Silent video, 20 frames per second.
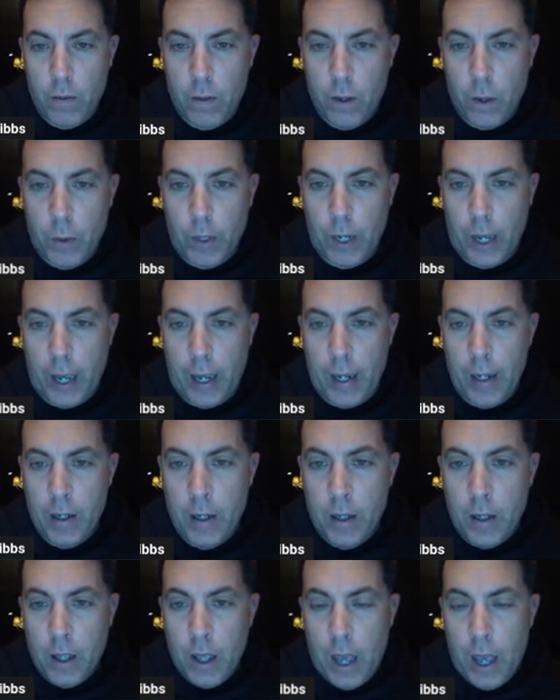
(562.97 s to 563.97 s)
Okay,
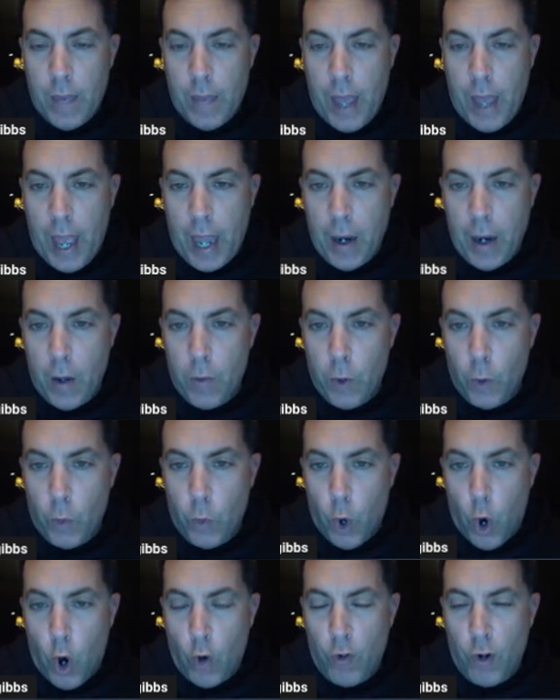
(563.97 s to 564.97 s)
and then the
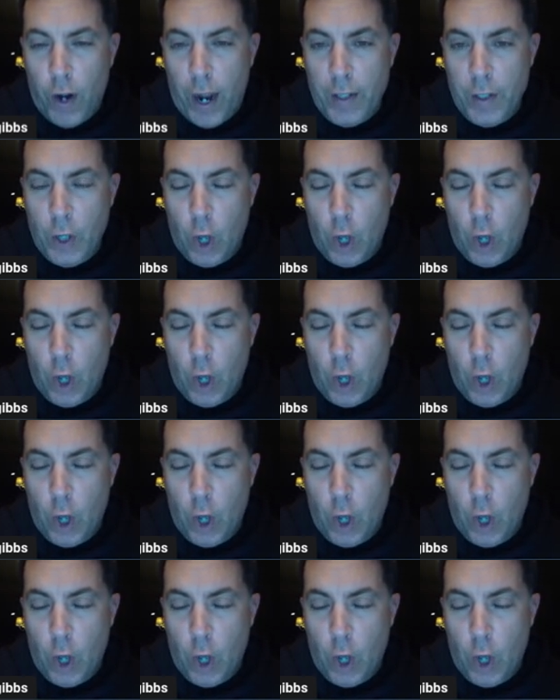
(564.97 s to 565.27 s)
rover has